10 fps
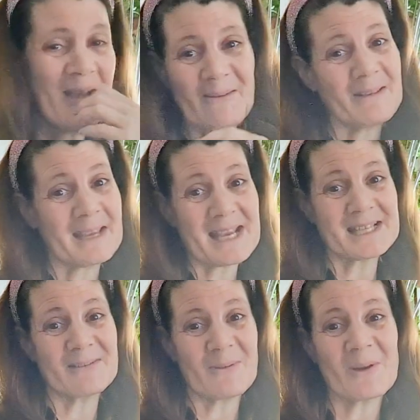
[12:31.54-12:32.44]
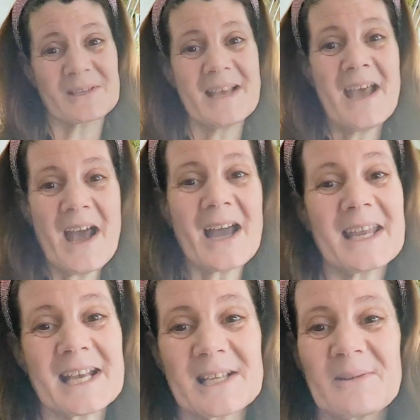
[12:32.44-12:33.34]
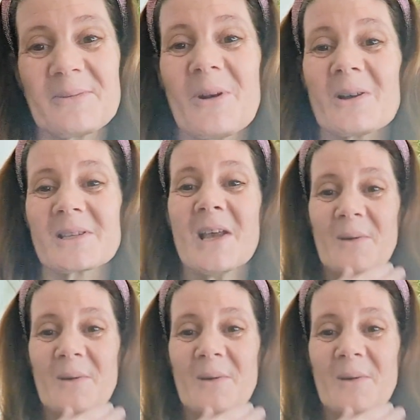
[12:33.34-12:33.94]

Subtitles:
I guess it was. I guess it was.